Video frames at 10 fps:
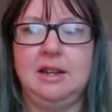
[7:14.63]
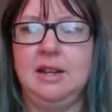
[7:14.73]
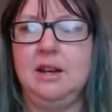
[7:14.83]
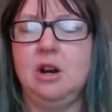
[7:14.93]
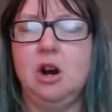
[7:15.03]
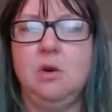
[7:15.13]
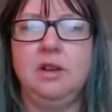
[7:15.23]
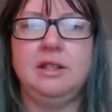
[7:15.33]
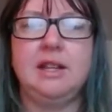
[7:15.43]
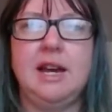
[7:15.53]
And they
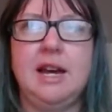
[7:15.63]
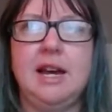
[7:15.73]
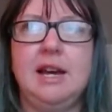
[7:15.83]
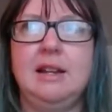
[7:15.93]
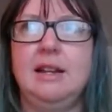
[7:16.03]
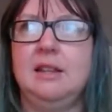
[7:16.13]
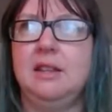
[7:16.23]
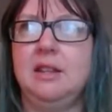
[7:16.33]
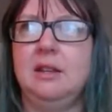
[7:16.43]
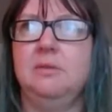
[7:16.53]
always had a
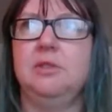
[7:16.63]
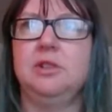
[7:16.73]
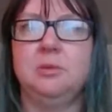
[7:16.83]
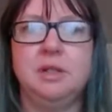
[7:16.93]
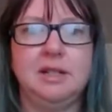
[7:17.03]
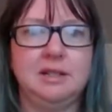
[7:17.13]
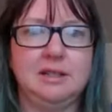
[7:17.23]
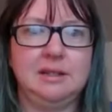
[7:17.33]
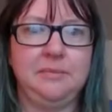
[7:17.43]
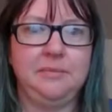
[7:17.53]
thing for
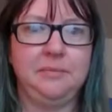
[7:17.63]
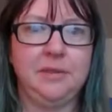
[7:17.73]
sweets,